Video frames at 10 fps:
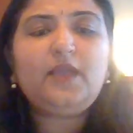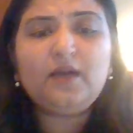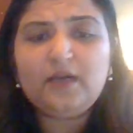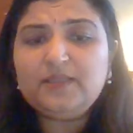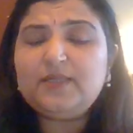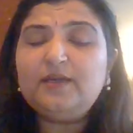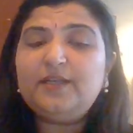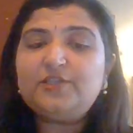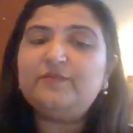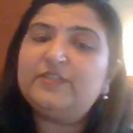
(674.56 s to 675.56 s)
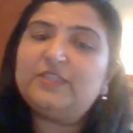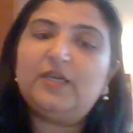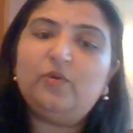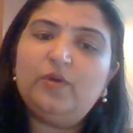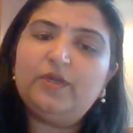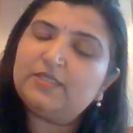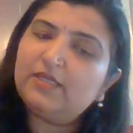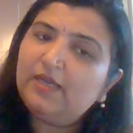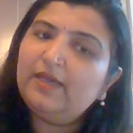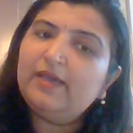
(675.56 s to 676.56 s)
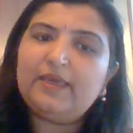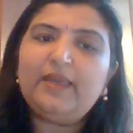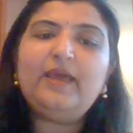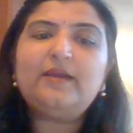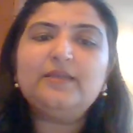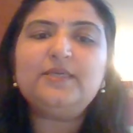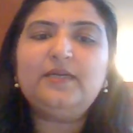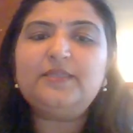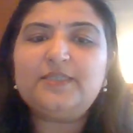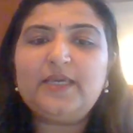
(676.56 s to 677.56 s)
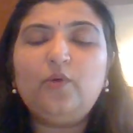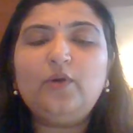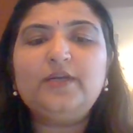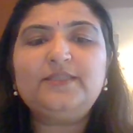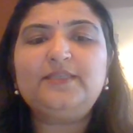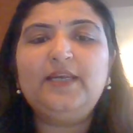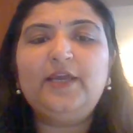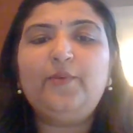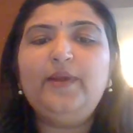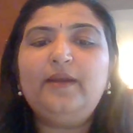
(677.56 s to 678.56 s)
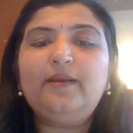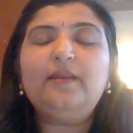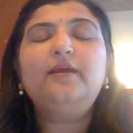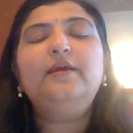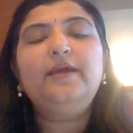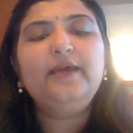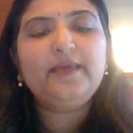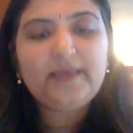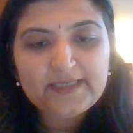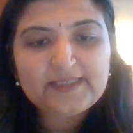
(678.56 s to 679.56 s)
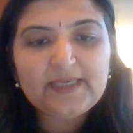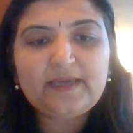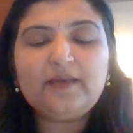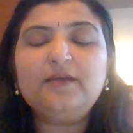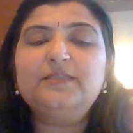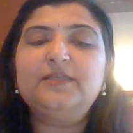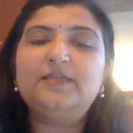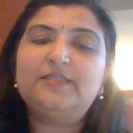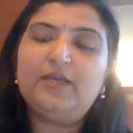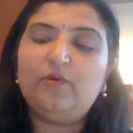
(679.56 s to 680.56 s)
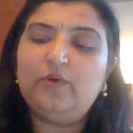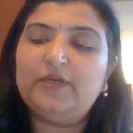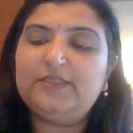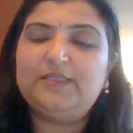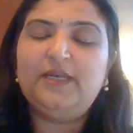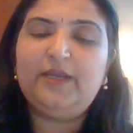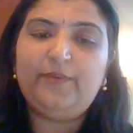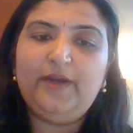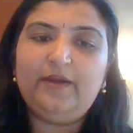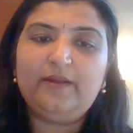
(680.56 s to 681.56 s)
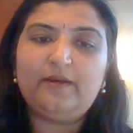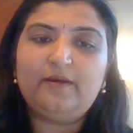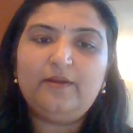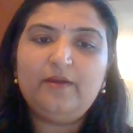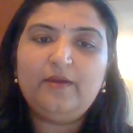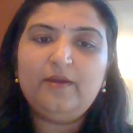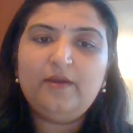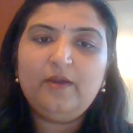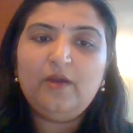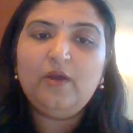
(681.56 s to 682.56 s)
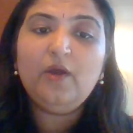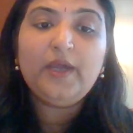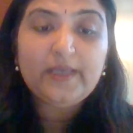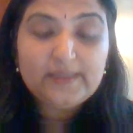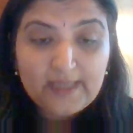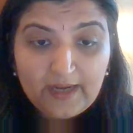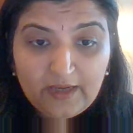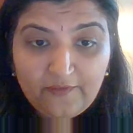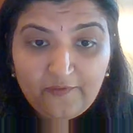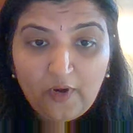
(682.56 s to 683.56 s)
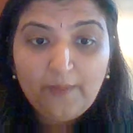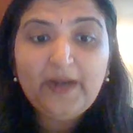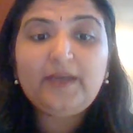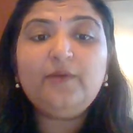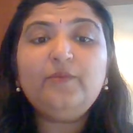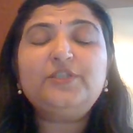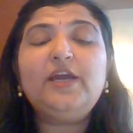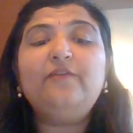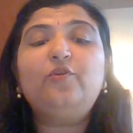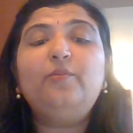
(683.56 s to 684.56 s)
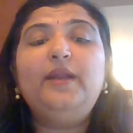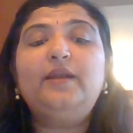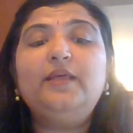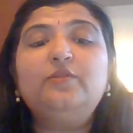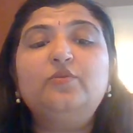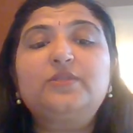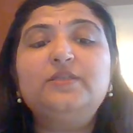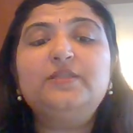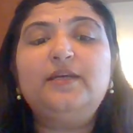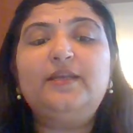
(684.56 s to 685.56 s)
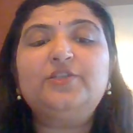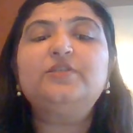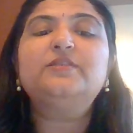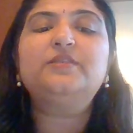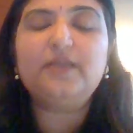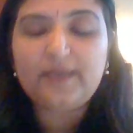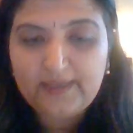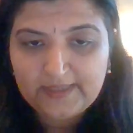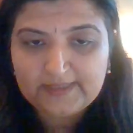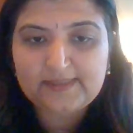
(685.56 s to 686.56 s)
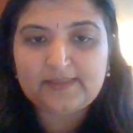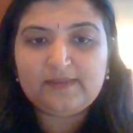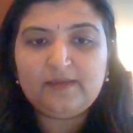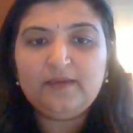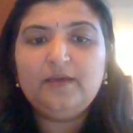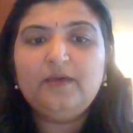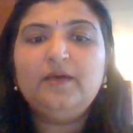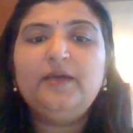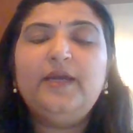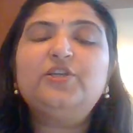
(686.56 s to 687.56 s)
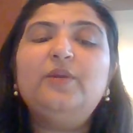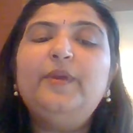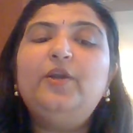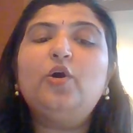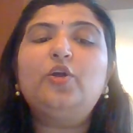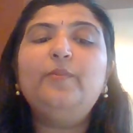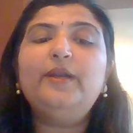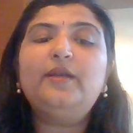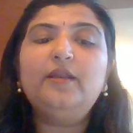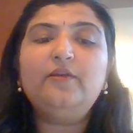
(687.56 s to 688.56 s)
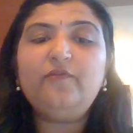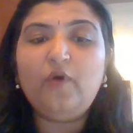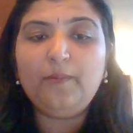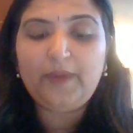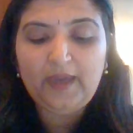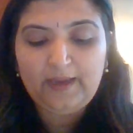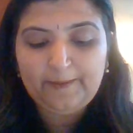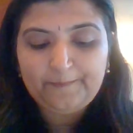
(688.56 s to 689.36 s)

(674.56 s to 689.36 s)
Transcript: Consultation with stakeholders. Can I consult stakeholders as a liquidator? Yes, I can consult stakeholders as a liquidator. Is there any format in which I have to maintain those consultations? Yes. It shall be documented in Form A.